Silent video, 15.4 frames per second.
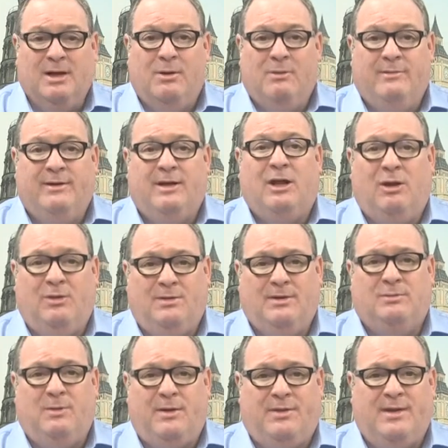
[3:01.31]
We've
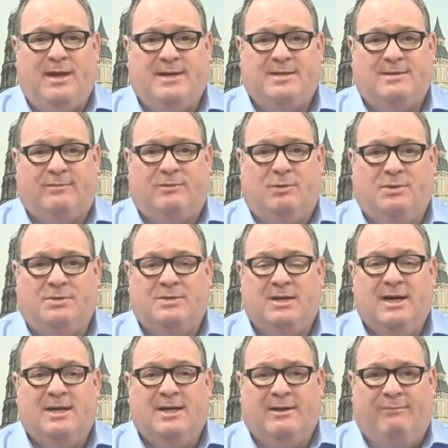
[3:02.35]
included with this, of course,
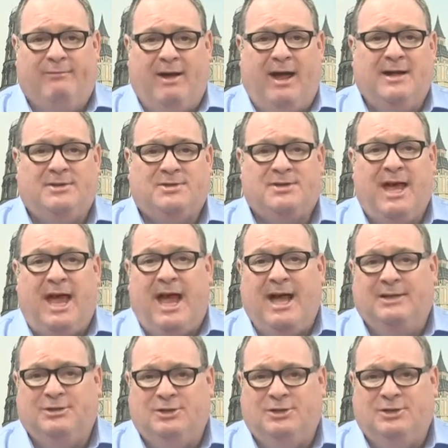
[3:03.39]
your flights and